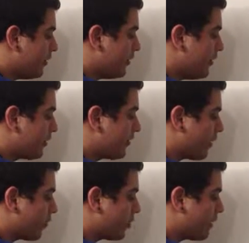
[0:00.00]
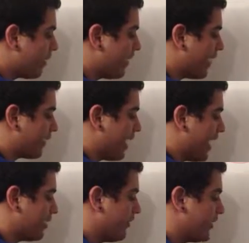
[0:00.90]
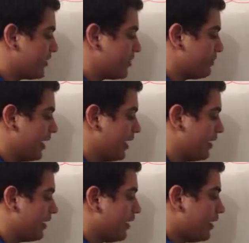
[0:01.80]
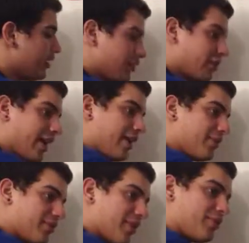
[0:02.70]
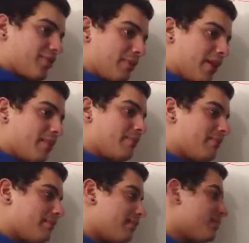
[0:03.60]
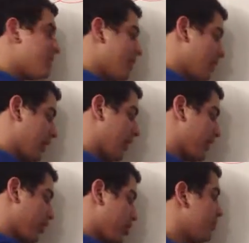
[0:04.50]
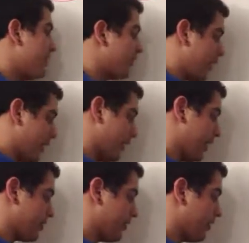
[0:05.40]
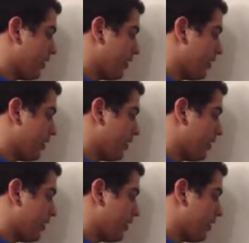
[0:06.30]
this von Willebrand factor activates this platelet, the granules start to become stimulated. They undergo degranulation.